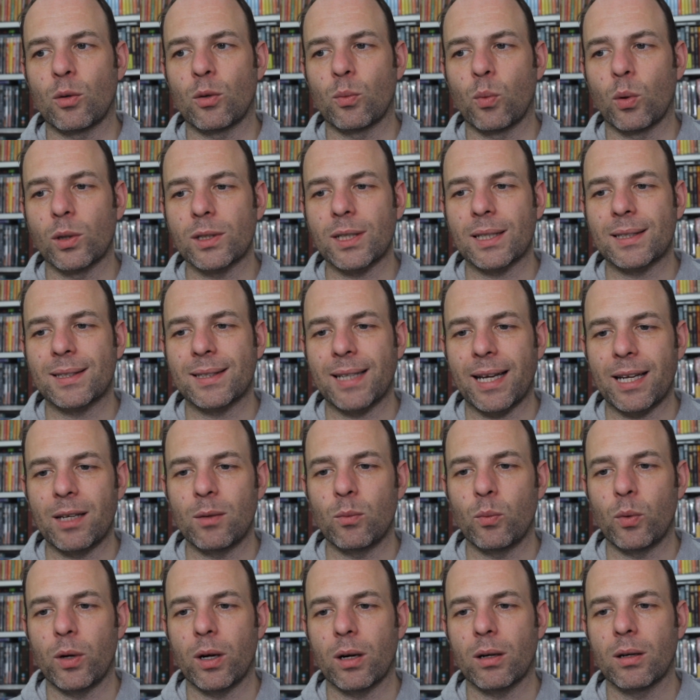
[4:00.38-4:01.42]
there was a
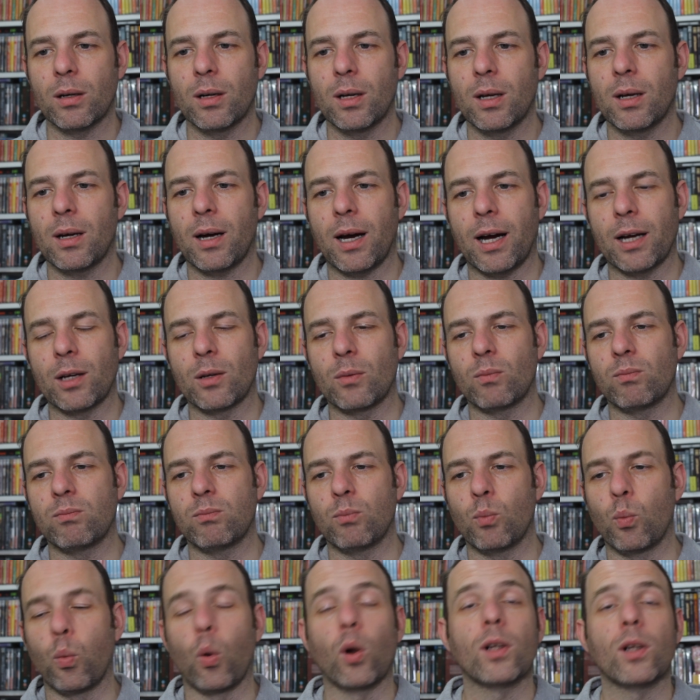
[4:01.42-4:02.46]
time where I
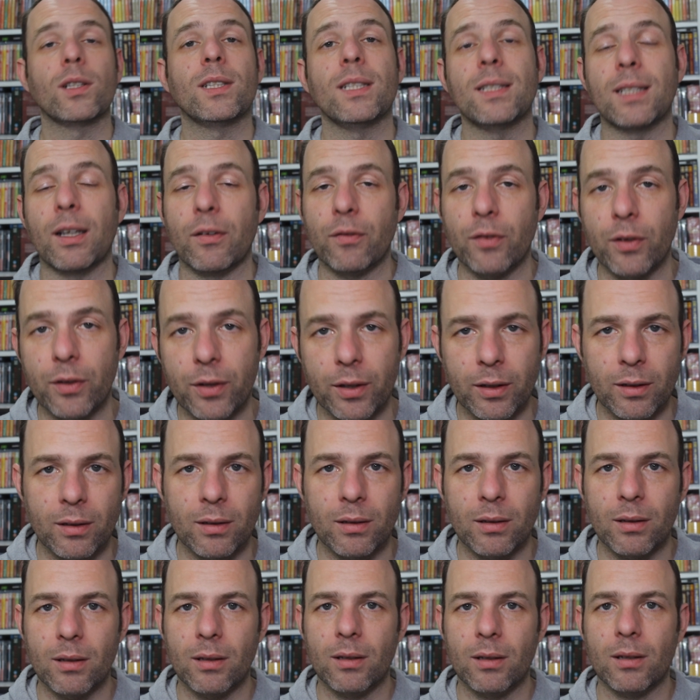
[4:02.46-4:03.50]
wanted everything.
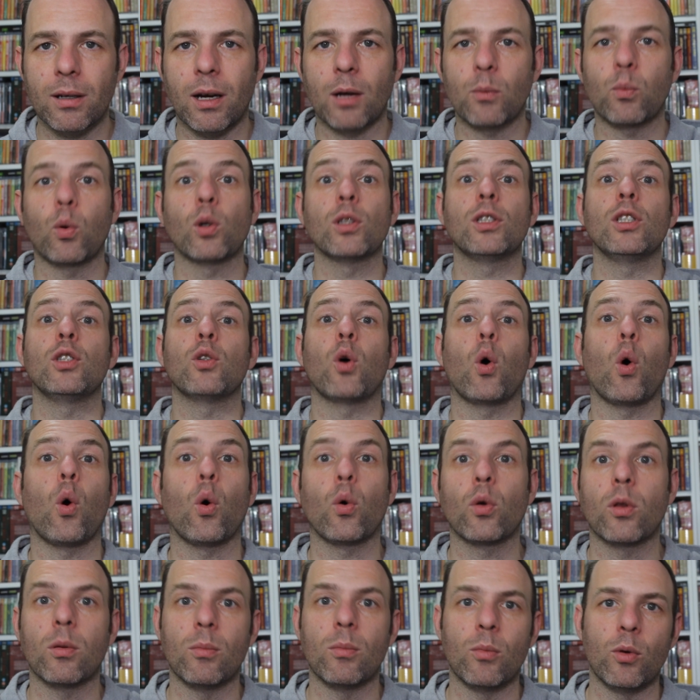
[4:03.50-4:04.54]
I wanted
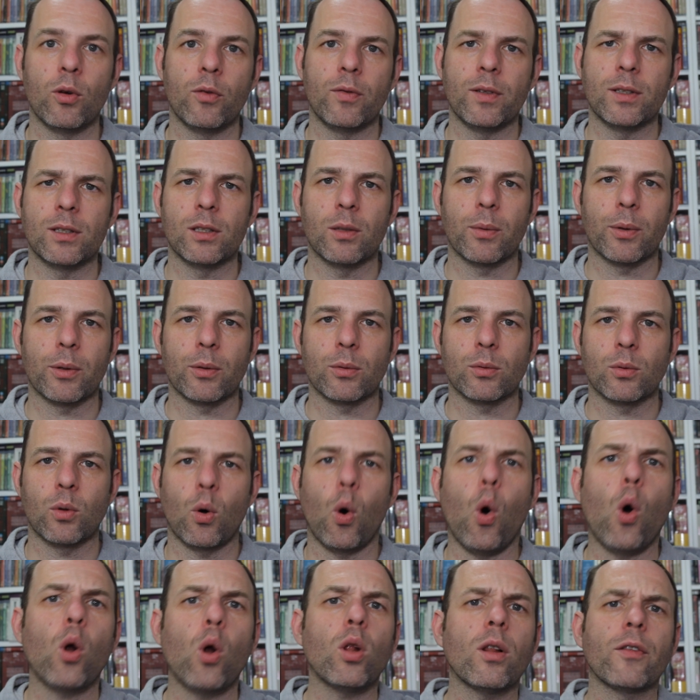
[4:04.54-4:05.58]
all the movies in the world,
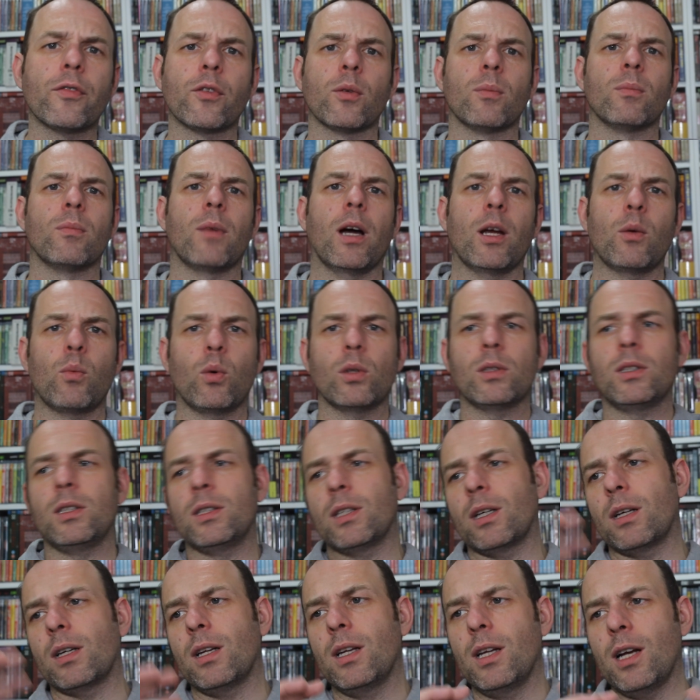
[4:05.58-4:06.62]
all of them. I wanted
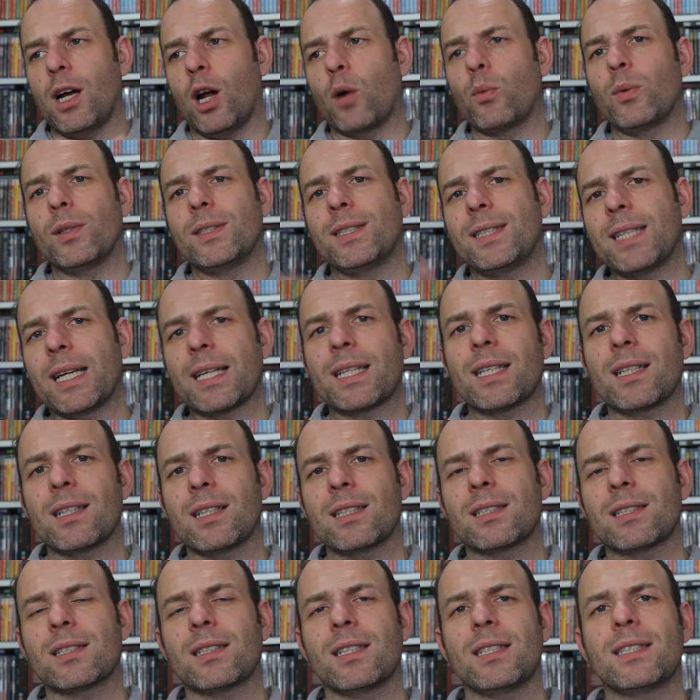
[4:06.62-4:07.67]
a
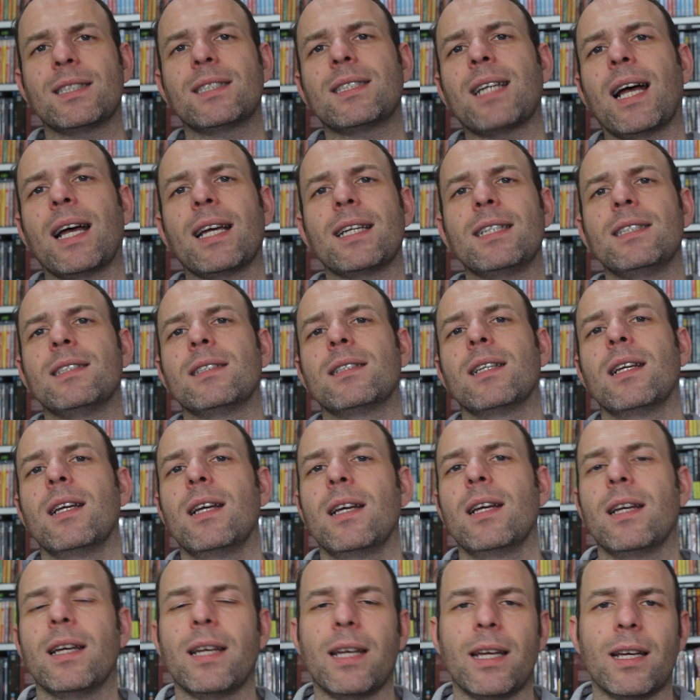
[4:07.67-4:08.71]
ridiculously sized
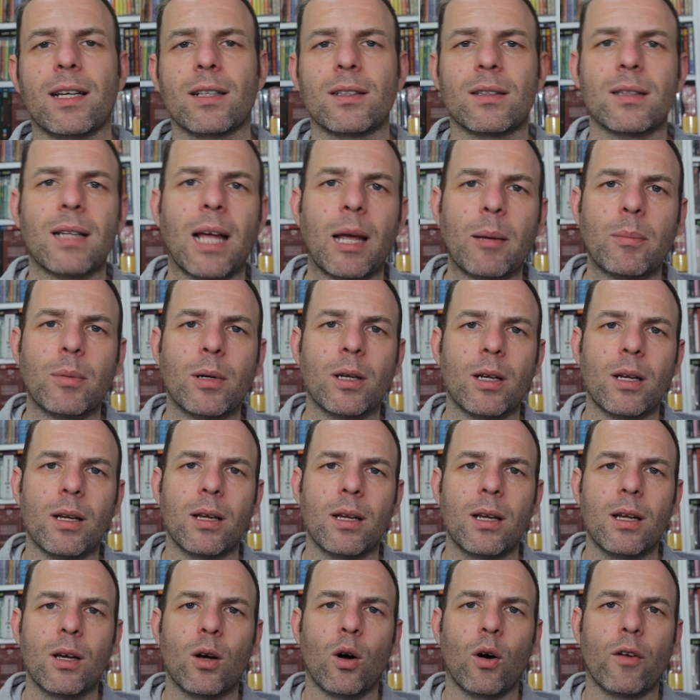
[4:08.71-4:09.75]
library
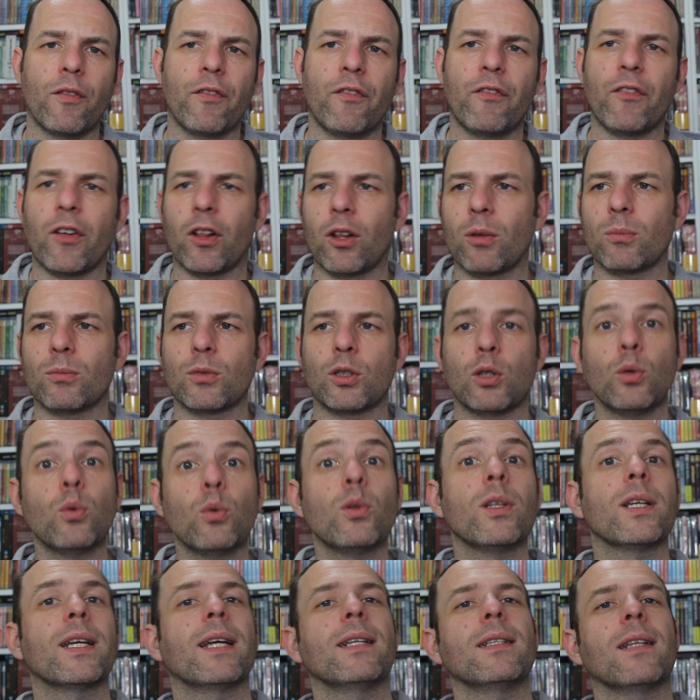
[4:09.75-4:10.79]
of films, you know,
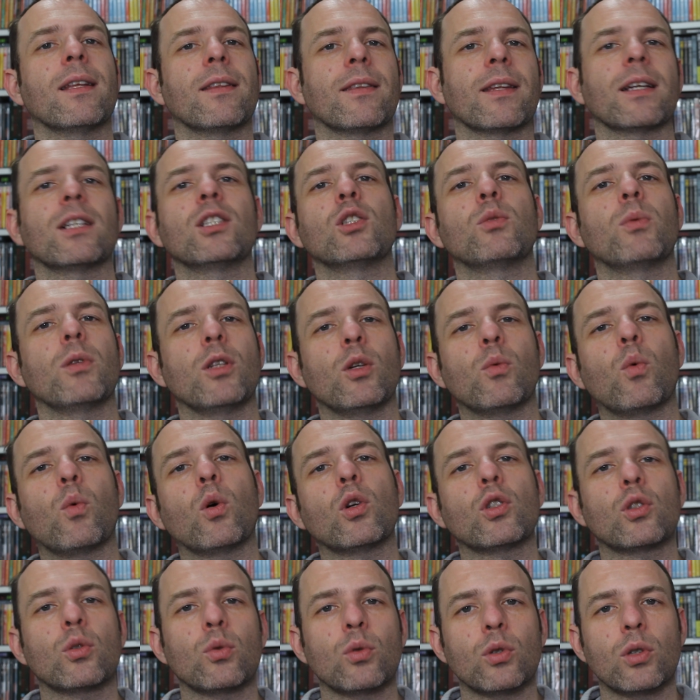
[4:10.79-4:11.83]
the kind of things where you
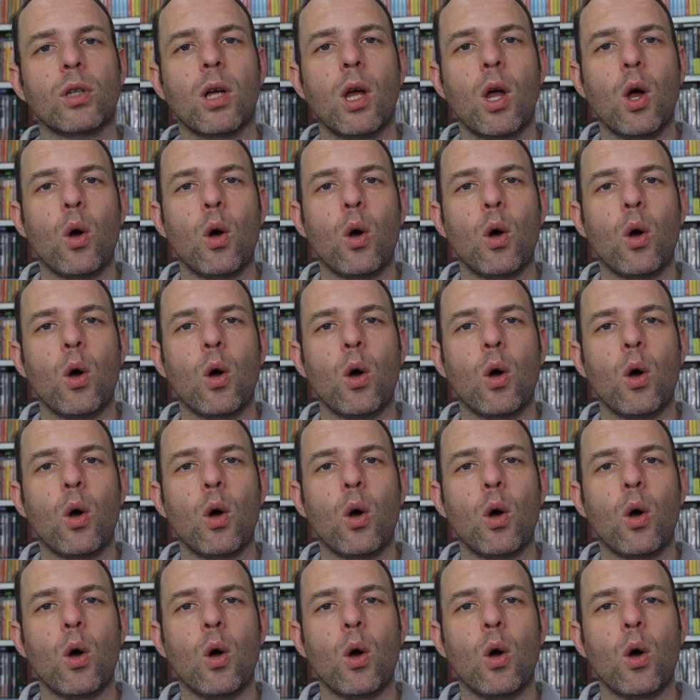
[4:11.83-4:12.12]
watch those